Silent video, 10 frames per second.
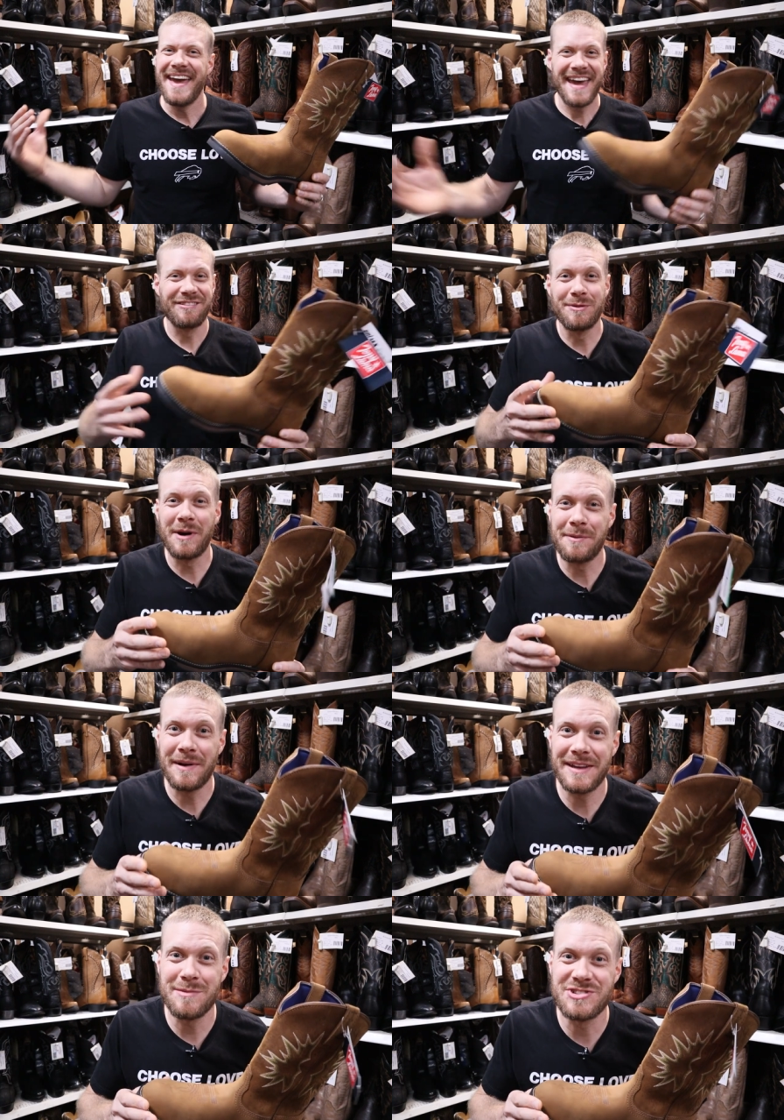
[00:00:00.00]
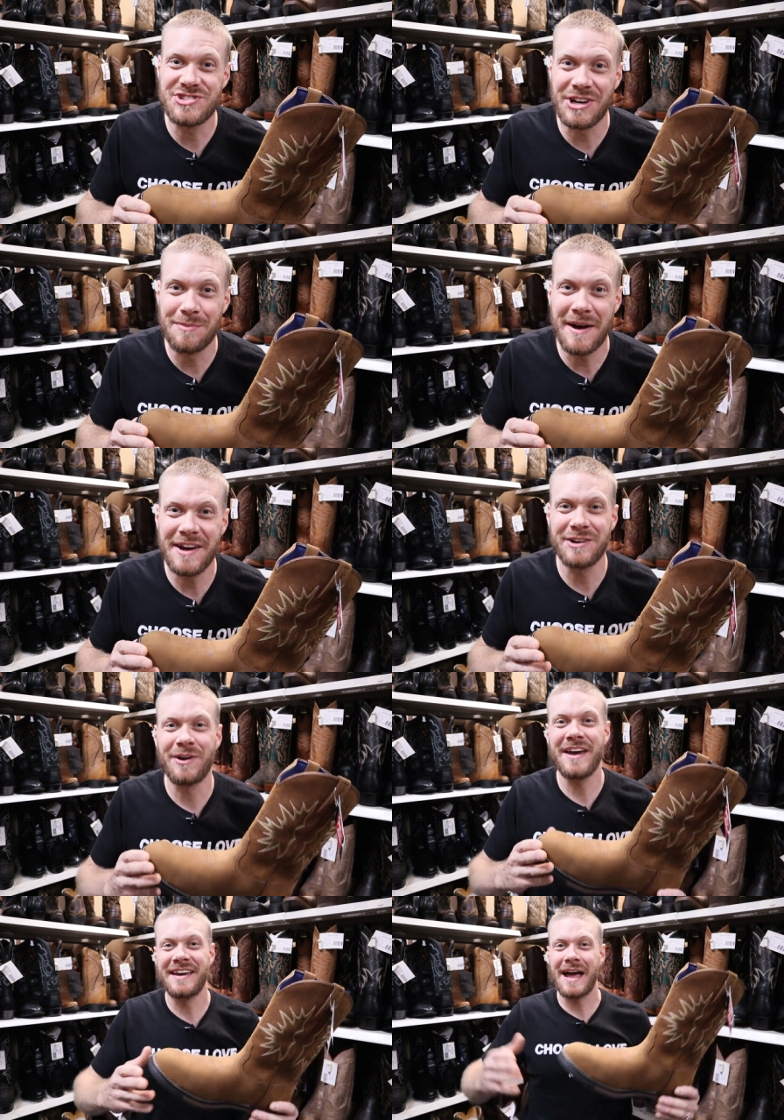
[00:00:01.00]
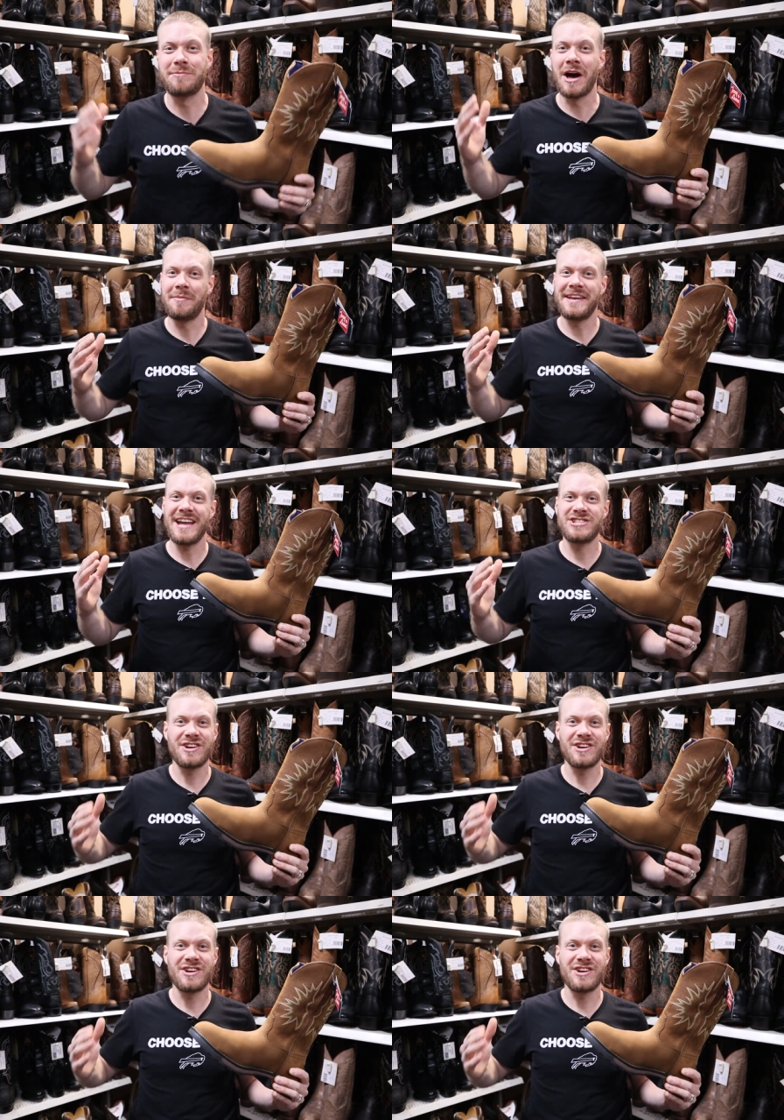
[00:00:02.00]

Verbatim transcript: Hey everybody, my name is Jeremiah Craig and I'm coming at